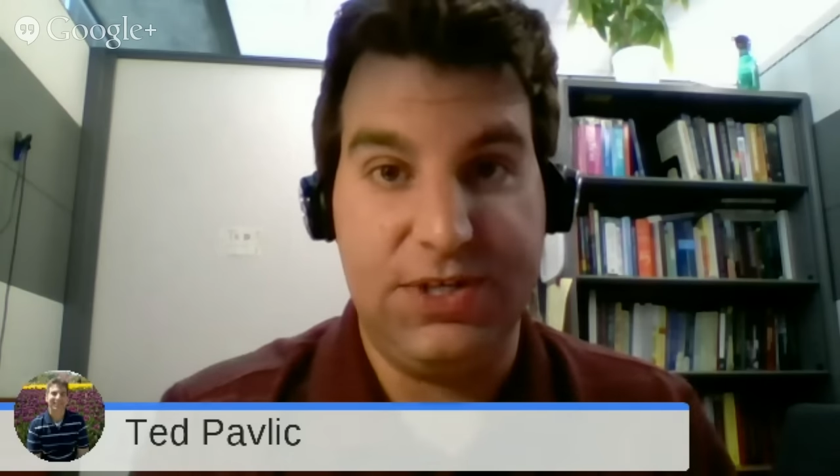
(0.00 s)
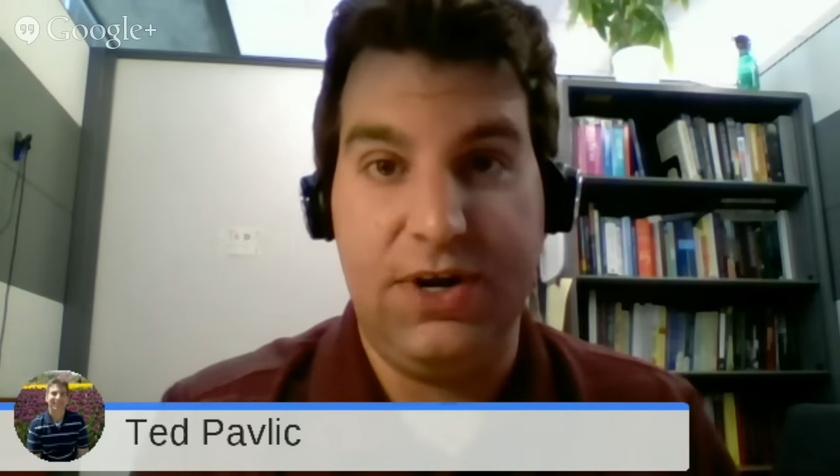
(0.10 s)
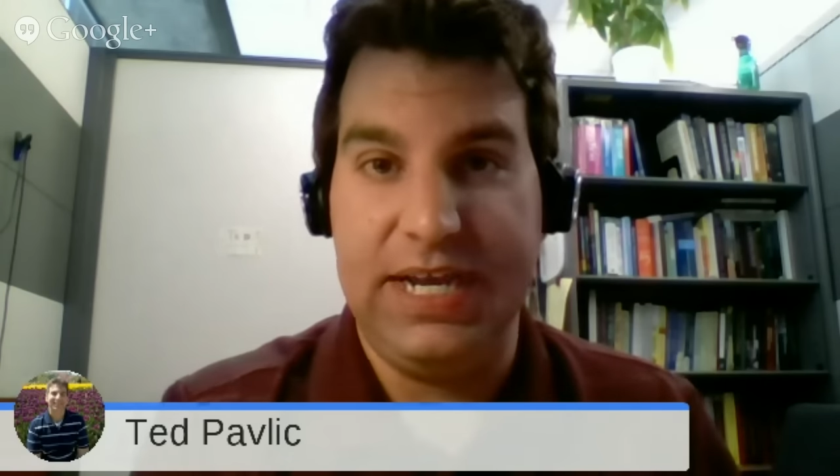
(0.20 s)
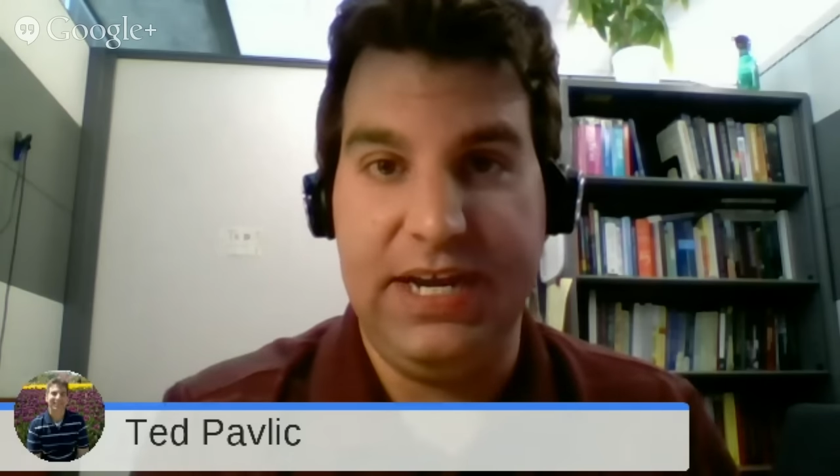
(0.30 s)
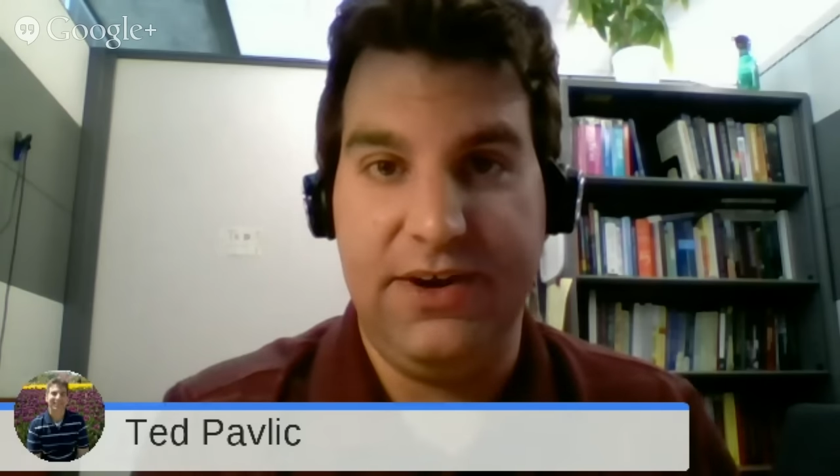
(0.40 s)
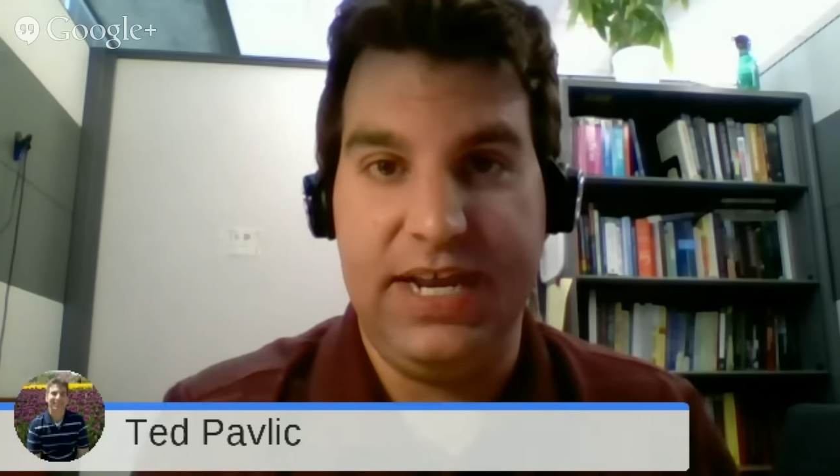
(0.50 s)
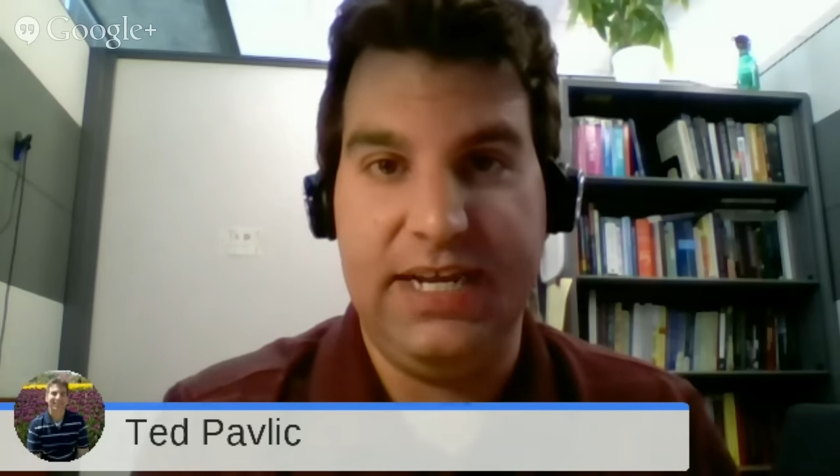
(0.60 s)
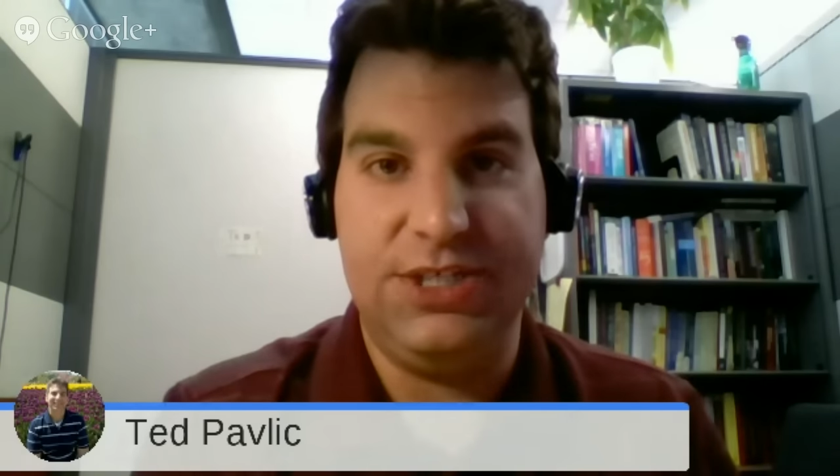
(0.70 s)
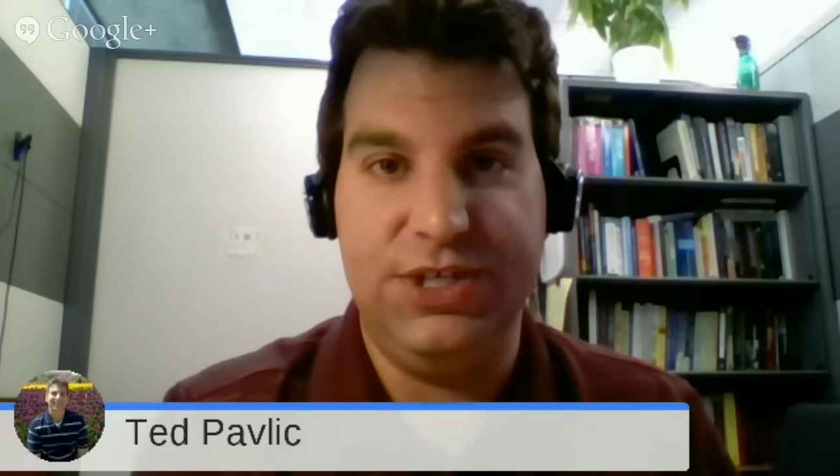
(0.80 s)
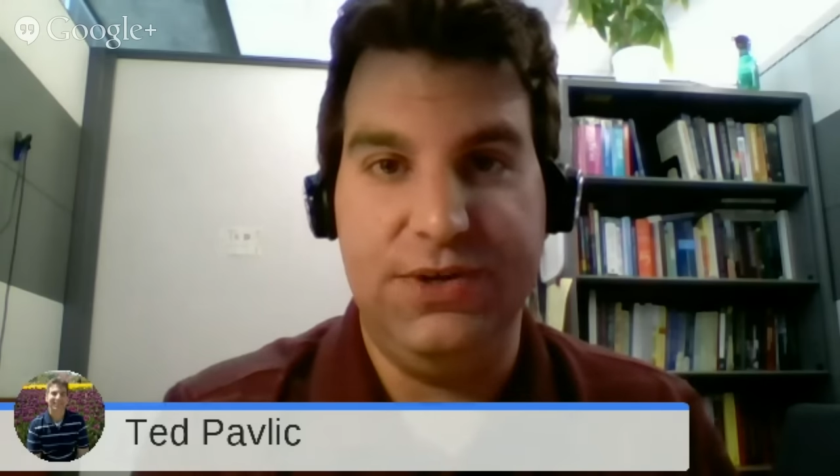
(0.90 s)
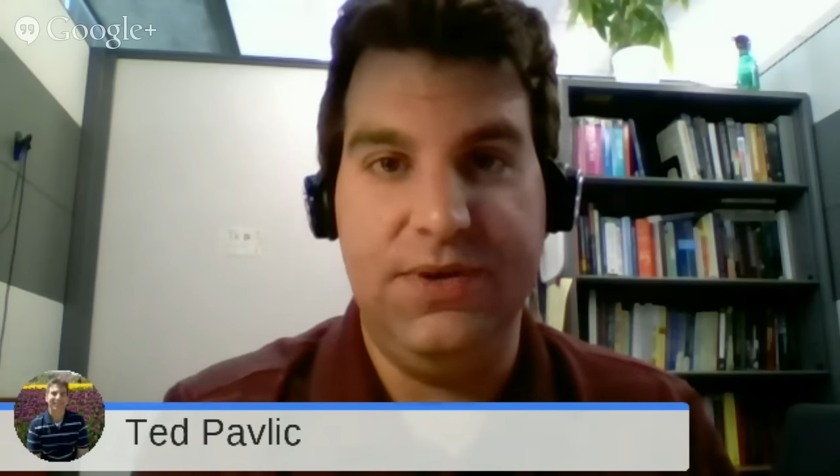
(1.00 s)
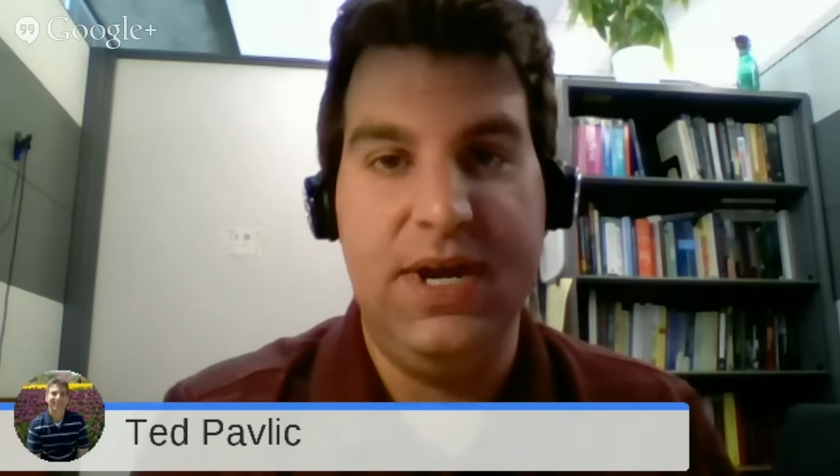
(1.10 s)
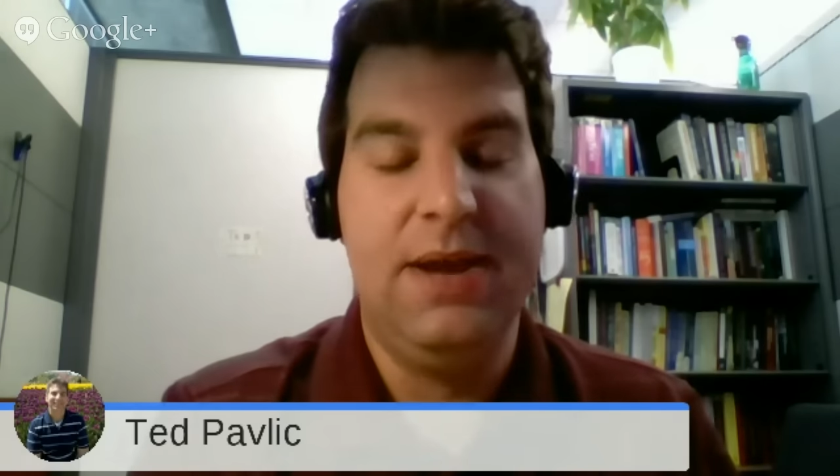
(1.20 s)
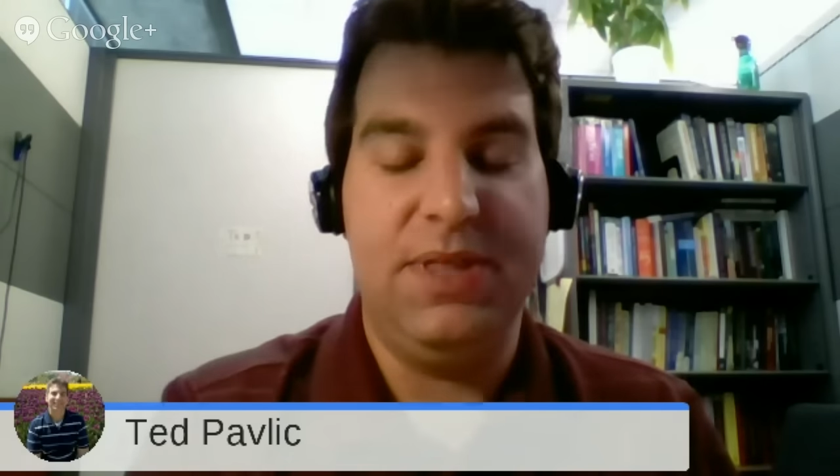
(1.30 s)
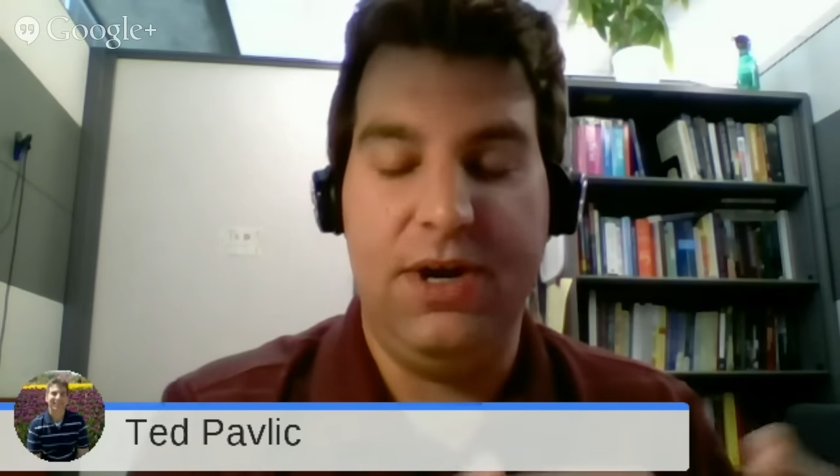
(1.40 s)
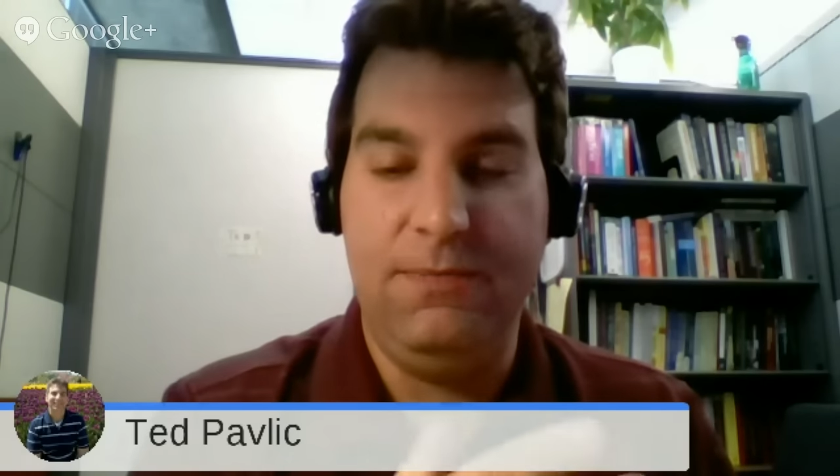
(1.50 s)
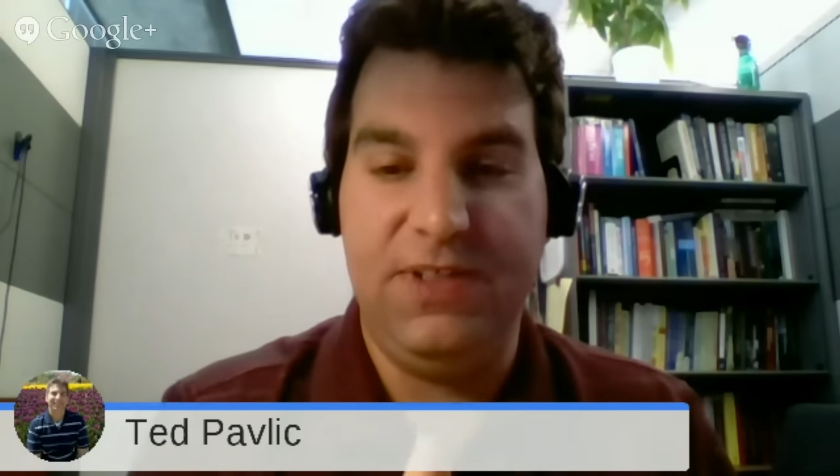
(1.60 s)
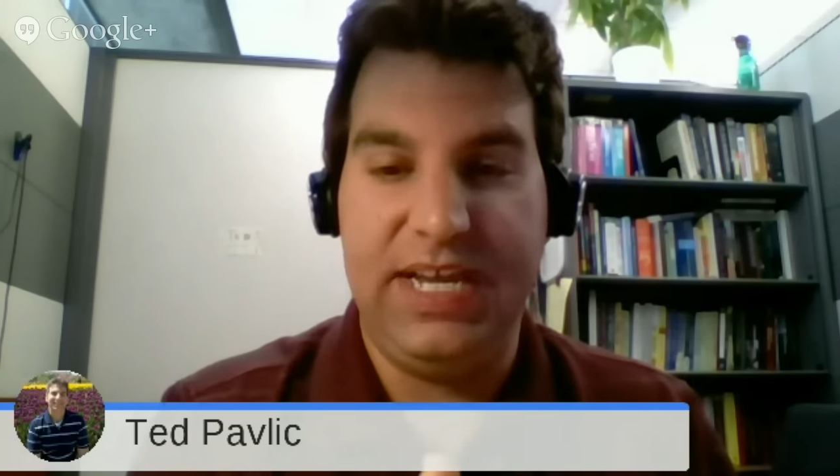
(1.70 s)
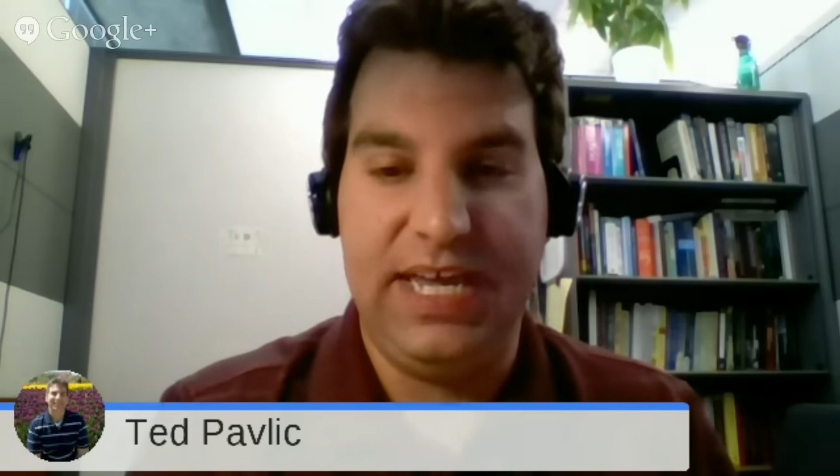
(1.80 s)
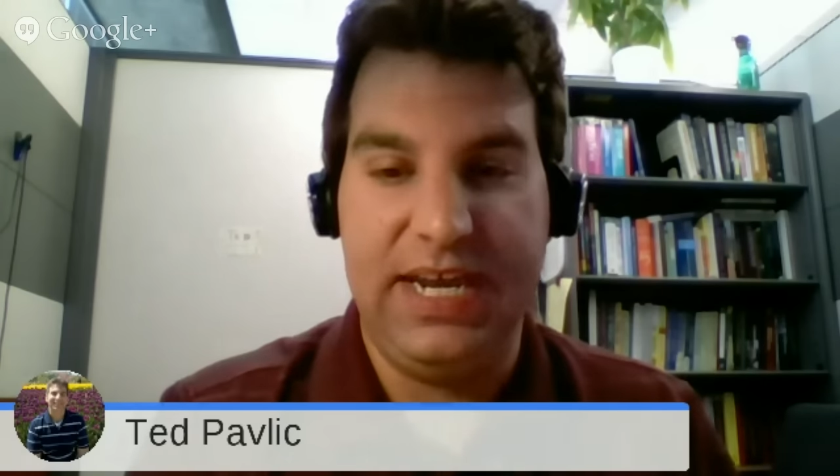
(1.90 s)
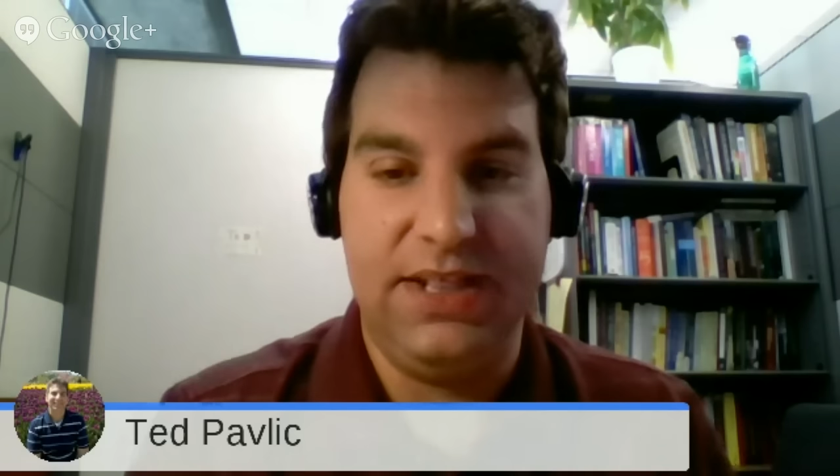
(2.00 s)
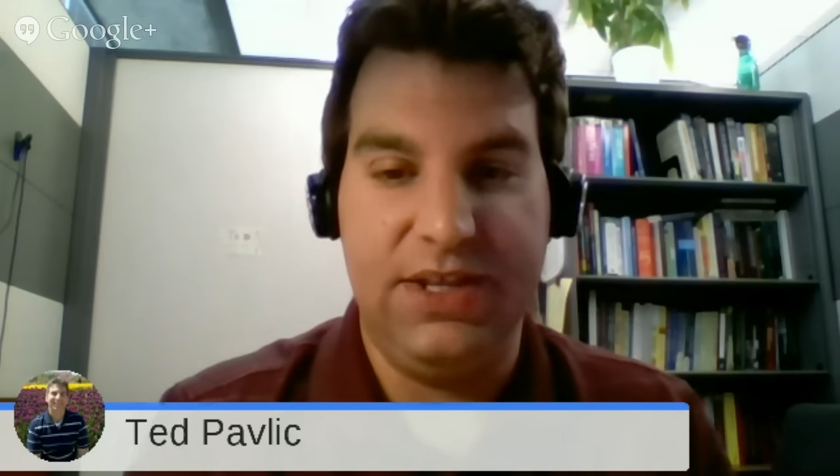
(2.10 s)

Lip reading: starting here at ASU, but then hopefully getting